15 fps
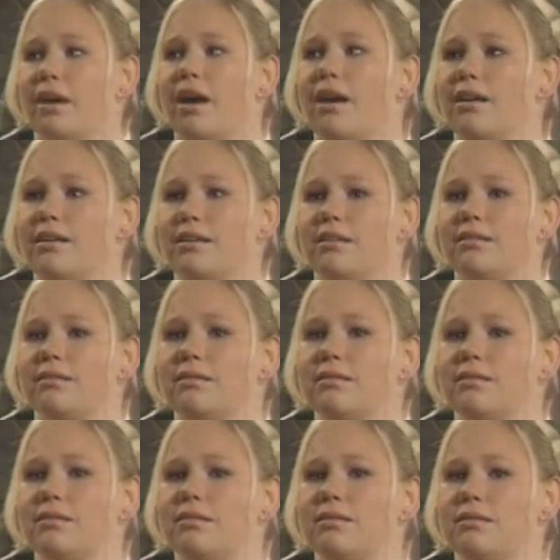the gun.
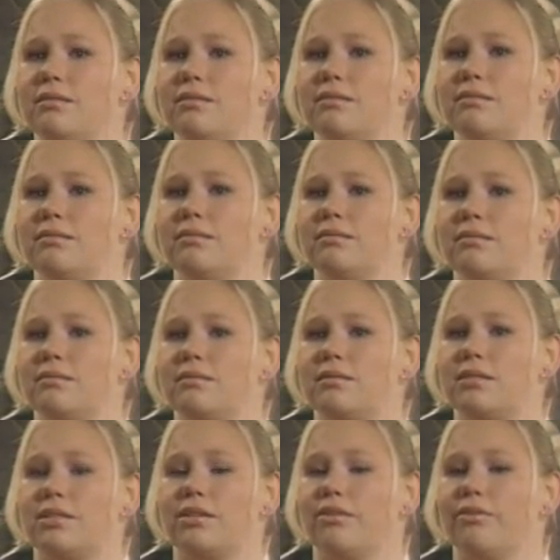
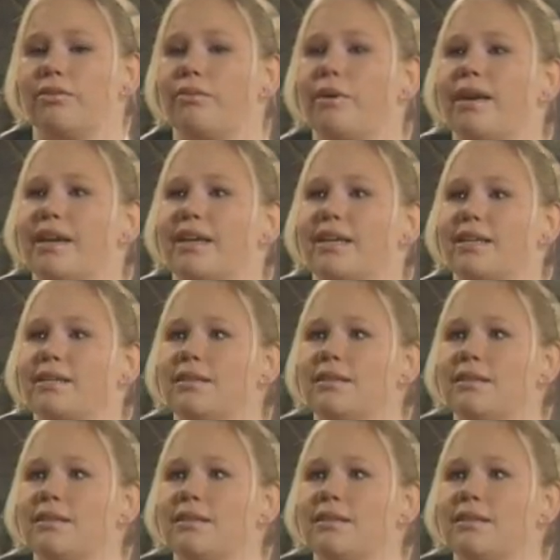You know, the wedding.